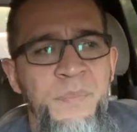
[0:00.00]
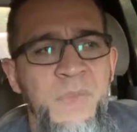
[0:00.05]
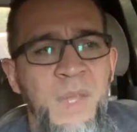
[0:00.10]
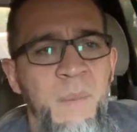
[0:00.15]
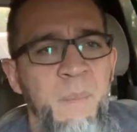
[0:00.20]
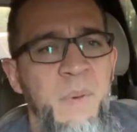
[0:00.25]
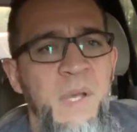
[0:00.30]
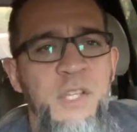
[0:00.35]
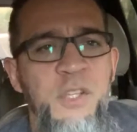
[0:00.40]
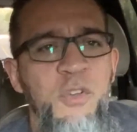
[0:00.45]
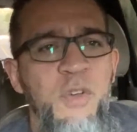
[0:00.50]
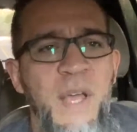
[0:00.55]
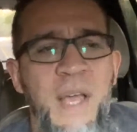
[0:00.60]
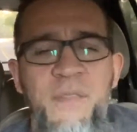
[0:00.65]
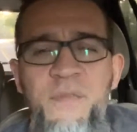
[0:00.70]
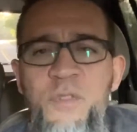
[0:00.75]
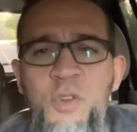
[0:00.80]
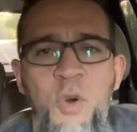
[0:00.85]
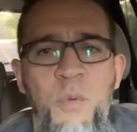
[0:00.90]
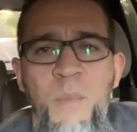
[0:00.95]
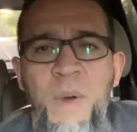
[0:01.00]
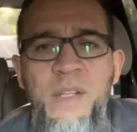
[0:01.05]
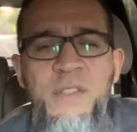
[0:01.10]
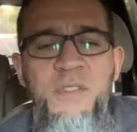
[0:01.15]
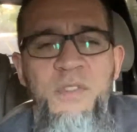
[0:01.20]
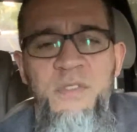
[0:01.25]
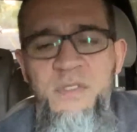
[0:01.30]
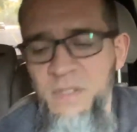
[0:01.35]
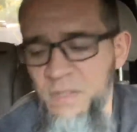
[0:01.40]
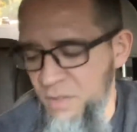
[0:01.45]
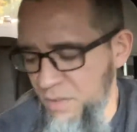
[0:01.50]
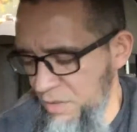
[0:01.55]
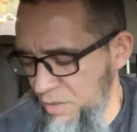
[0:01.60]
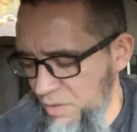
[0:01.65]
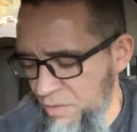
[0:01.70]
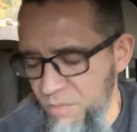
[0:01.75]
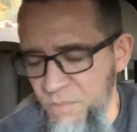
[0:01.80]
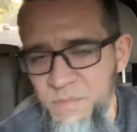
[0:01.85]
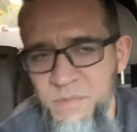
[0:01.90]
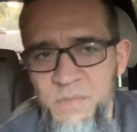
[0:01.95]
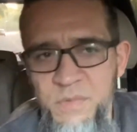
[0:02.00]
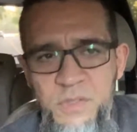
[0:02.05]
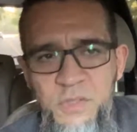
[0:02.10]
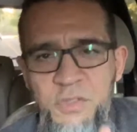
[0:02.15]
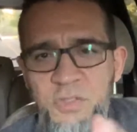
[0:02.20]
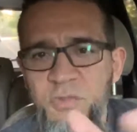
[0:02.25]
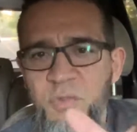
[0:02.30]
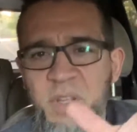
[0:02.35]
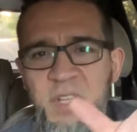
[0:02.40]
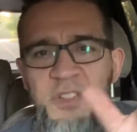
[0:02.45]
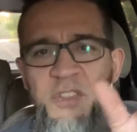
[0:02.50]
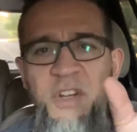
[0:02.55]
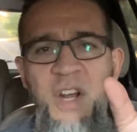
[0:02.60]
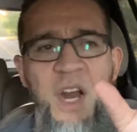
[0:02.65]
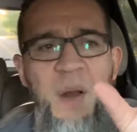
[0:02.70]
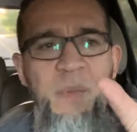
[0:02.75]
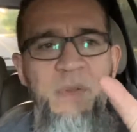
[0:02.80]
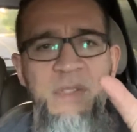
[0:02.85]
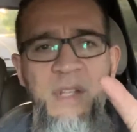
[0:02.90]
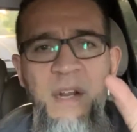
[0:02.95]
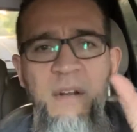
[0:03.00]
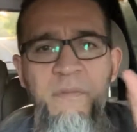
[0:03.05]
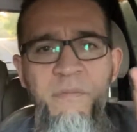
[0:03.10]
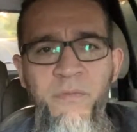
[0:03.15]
but you have no muscles. You know, you squeeze your arm, it's like.